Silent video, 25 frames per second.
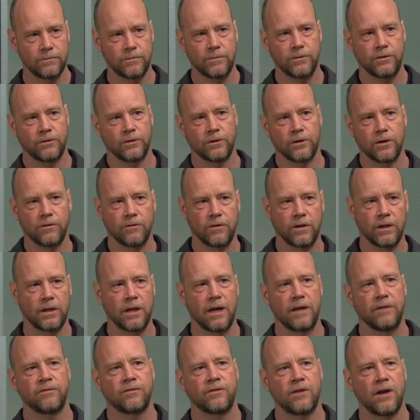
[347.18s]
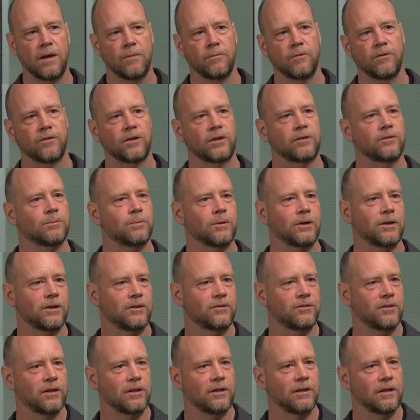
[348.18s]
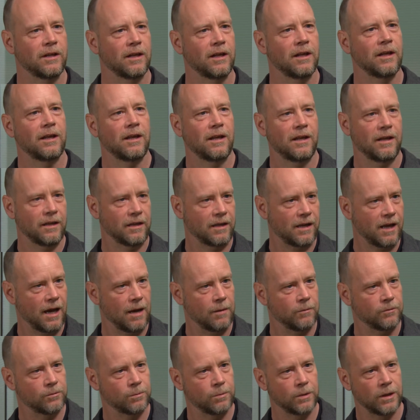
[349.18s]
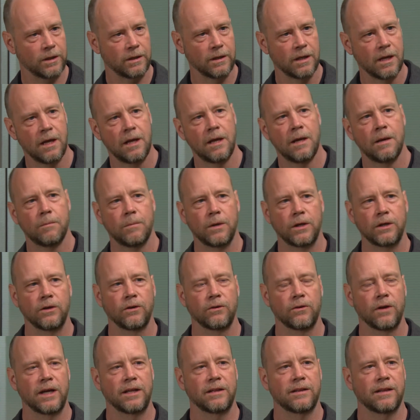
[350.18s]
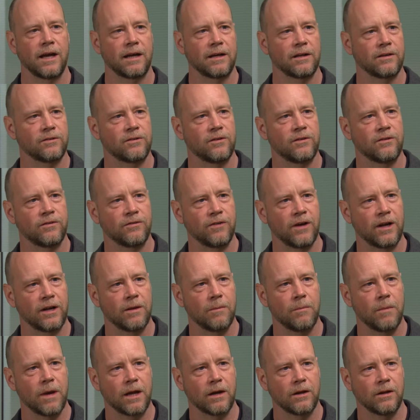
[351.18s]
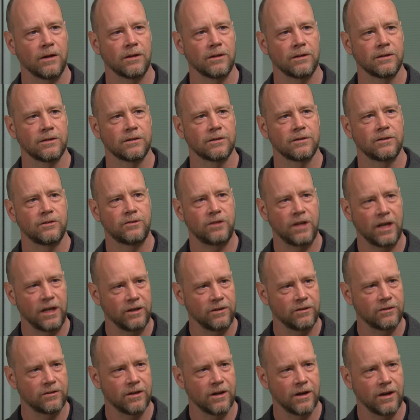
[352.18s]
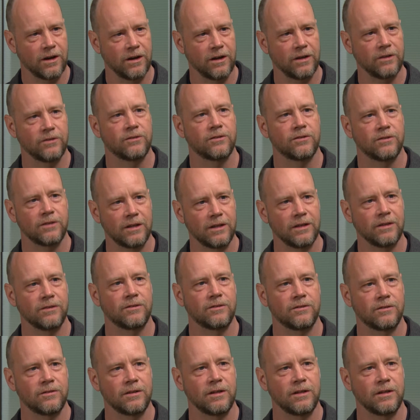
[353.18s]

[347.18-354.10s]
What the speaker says: sort of a lifetime of experience in cabs. But you're right, that is the fundamental change there is